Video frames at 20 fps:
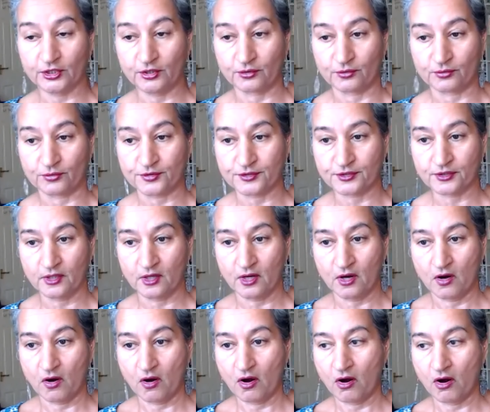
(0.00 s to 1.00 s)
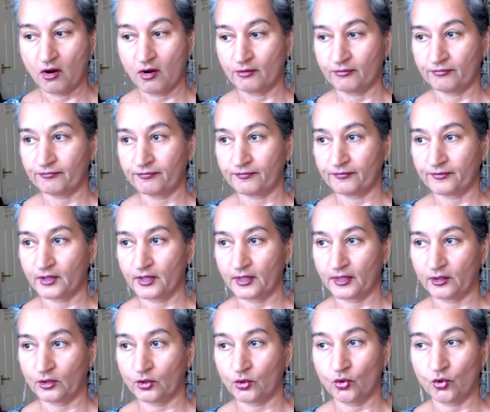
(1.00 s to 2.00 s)
use of
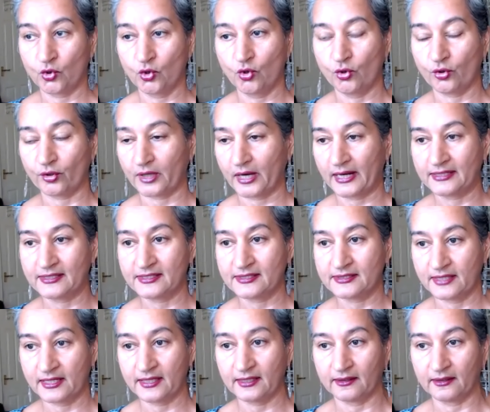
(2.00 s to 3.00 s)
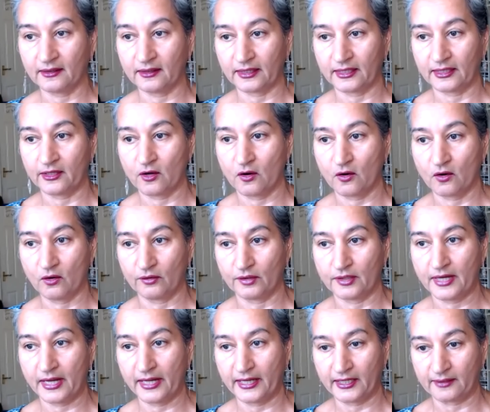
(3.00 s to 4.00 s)
Gaur and Singh in our
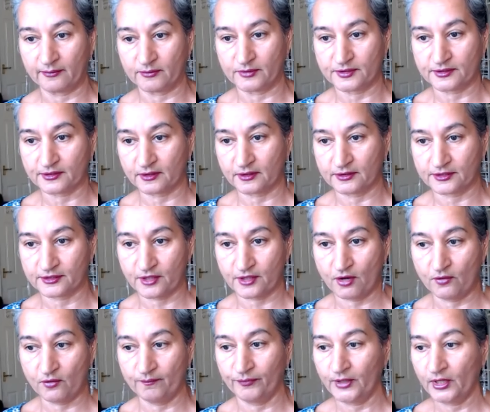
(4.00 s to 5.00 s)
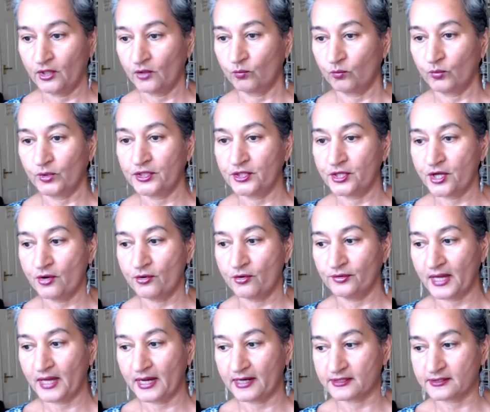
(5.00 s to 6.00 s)
names. So we know
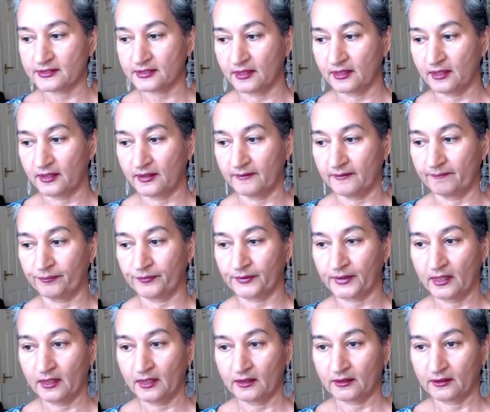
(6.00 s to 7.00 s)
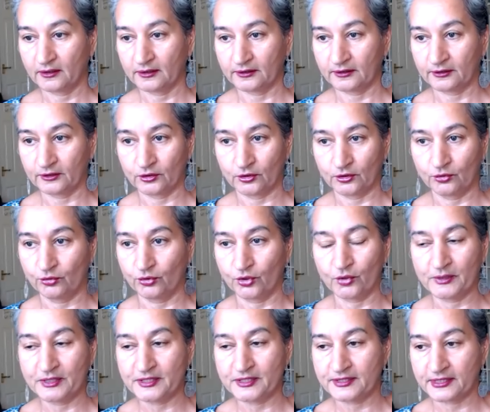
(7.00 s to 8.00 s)
that Guru
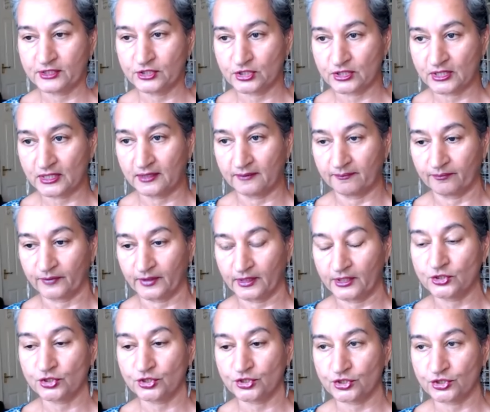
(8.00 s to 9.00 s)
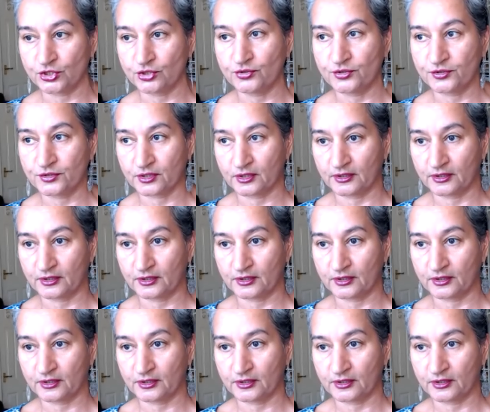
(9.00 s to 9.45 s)
Gobind Singh Ji introduced